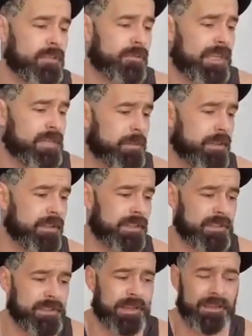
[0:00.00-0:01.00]
harassment,
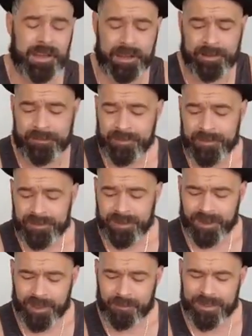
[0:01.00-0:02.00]
things like that.
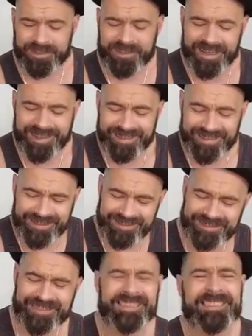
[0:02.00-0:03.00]
And then